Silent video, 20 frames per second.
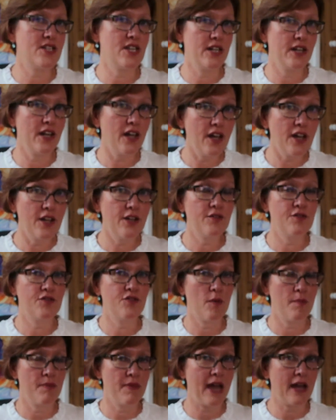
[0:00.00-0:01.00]
to learn
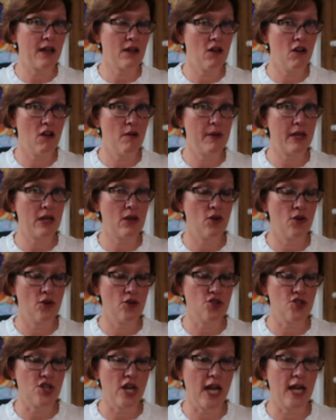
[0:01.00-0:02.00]
from that karmic
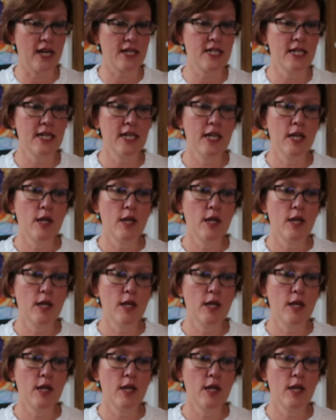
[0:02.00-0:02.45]
contract.